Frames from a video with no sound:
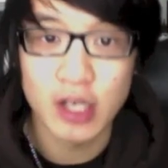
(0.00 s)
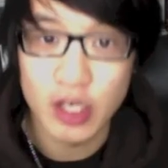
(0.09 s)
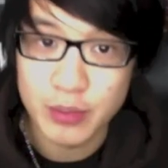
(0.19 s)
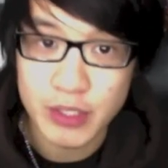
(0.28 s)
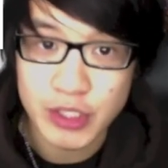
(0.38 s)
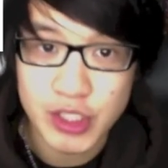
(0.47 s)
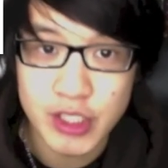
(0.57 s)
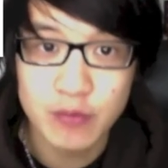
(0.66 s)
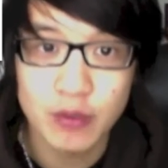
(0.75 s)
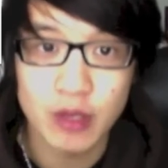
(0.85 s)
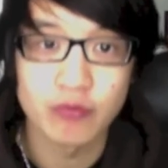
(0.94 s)

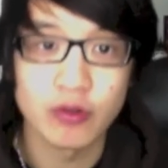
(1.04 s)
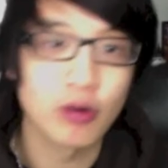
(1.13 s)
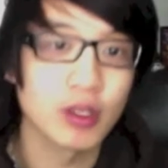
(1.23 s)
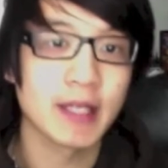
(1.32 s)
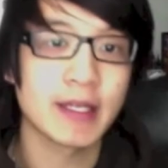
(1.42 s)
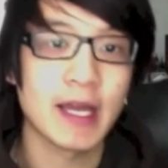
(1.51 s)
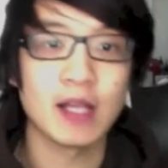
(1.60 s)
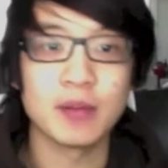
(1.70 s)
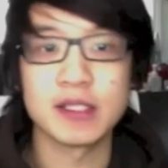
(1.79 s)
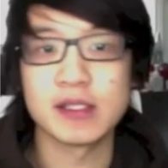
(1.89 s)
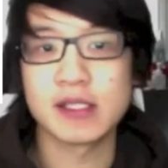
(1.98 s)
RPG with roguelike
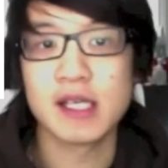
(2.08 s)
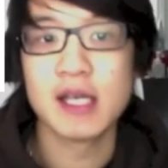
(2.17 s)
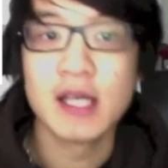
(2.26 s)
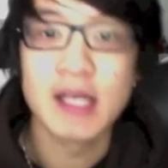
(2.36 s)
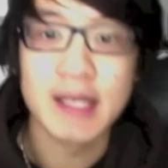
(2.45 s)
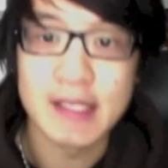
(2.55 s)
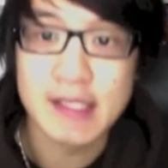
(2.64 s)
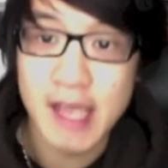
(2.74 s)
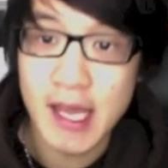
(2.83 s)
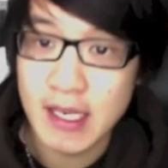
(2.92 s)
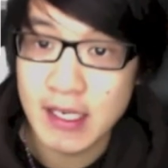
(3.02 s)
elements. It's
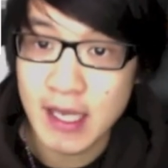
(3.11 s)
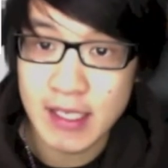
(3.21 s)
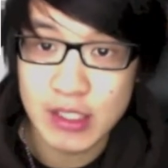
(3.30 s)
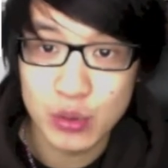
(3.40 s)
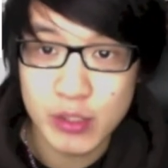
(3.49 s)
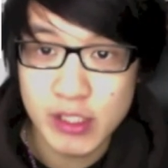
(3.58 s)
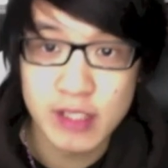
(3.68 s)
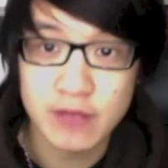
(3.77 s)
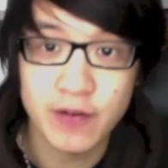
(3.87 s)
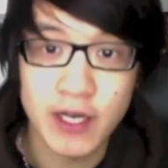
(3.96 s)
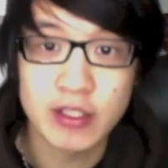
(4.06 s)
set in a
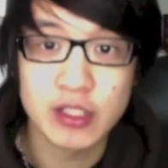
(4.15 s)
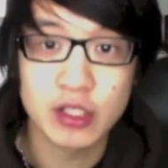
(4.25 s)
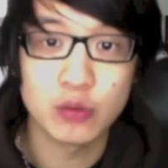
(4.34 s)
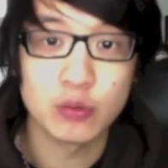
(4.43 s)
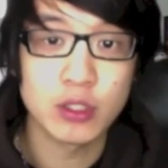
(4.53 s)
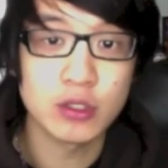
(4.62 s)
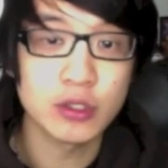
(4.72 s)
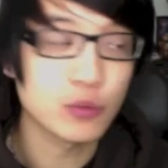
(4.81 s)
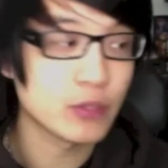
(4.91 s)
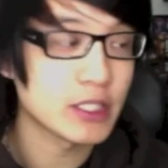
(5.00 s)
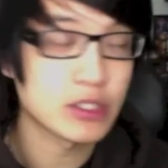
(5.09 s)
twisted fairy tale
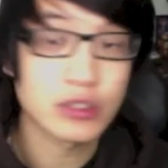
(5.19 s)
world, which